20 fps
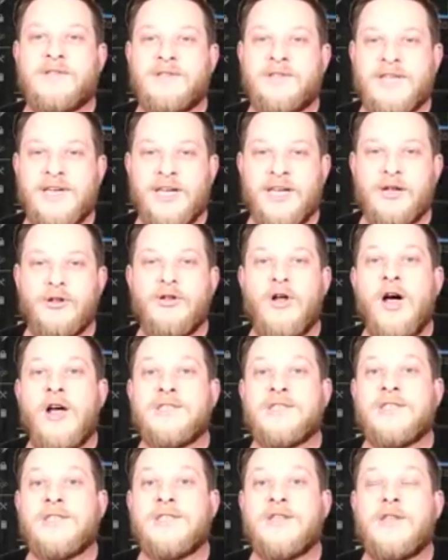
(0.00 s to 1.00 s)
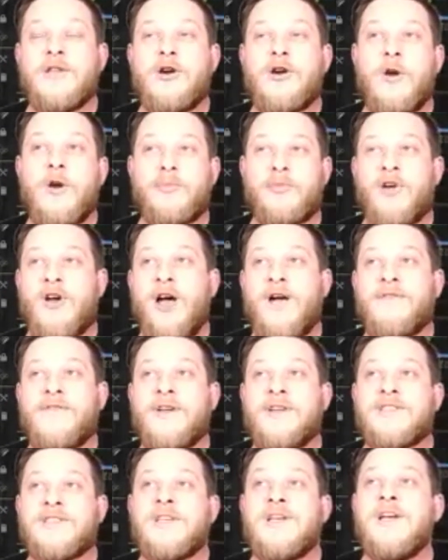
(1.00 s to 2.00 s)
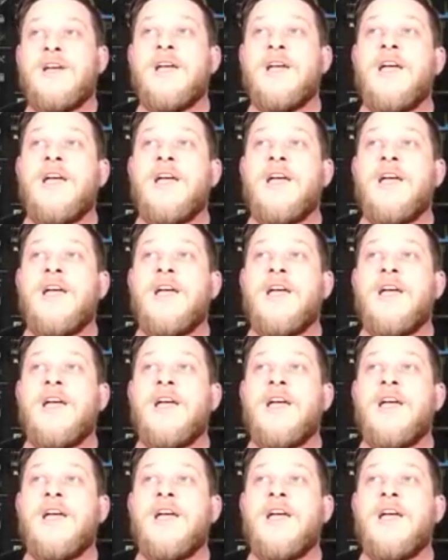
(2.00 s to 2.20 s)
taking losses than there are profits.